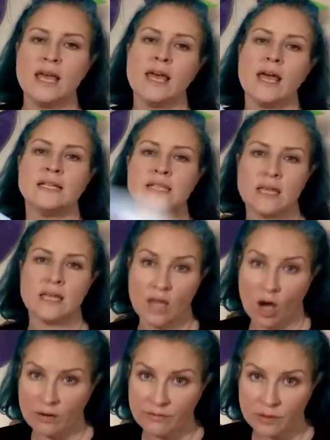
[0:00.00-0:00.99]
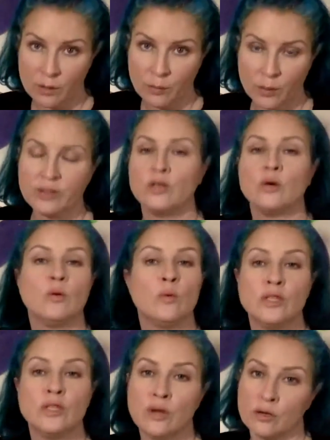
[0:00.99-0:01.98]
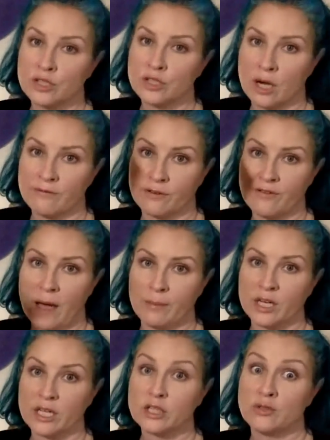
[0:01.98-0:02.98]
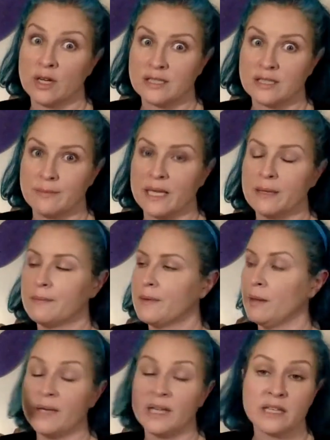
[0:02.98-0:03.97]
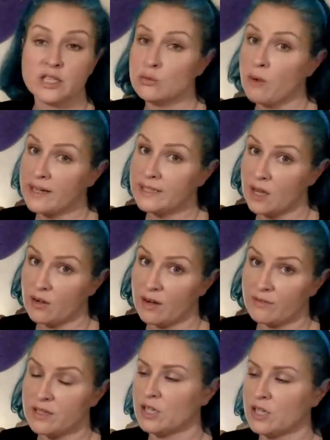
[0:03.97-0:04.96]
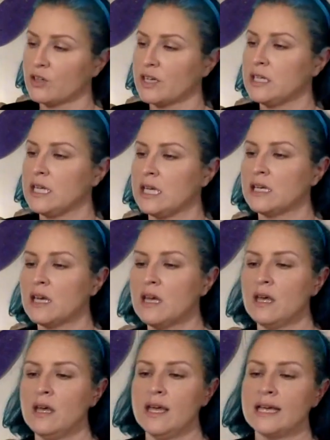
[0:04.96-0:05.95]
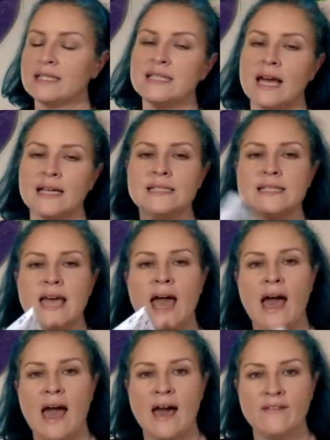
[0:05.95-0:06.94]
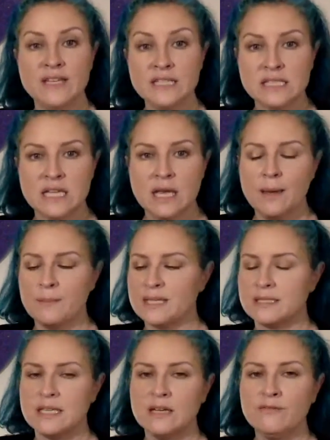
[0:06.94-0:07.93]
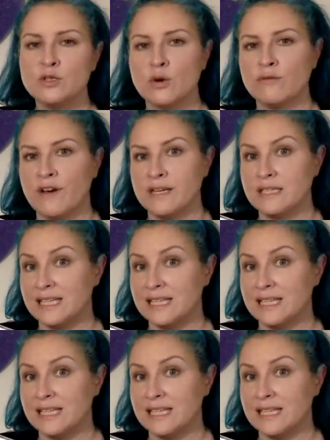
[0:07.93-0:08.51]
and take the envelope with you when you go to shop for fabric, trust me, unless you write down everything you're gonna need. It's nice to have it, because then if you don't find